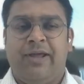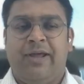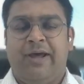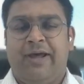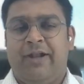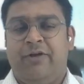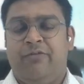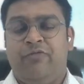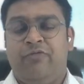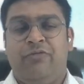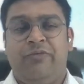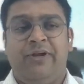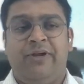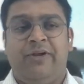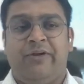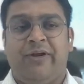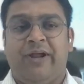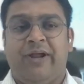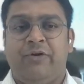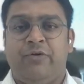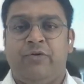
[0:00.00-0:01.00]
and we
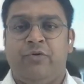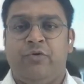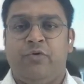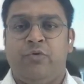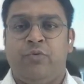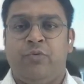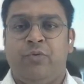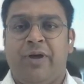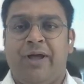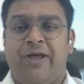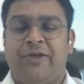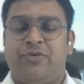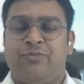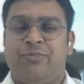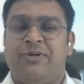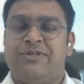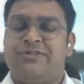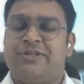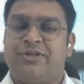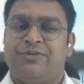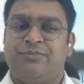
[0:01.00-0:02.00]
try to do as
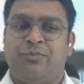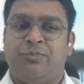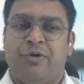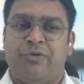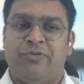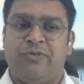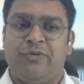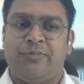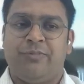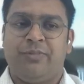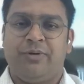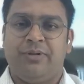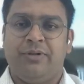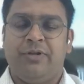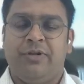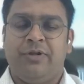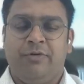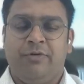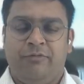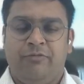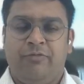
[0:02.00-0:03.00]
much as possible
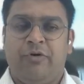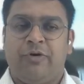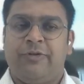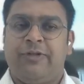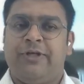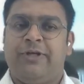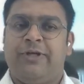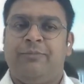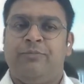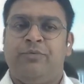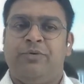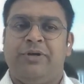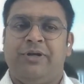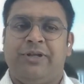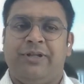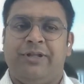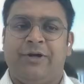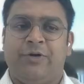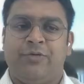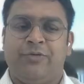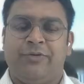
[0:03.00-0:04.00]
for the
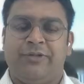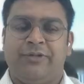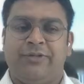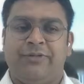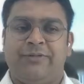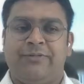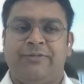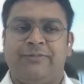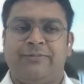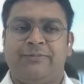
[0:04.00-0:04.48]
community out there.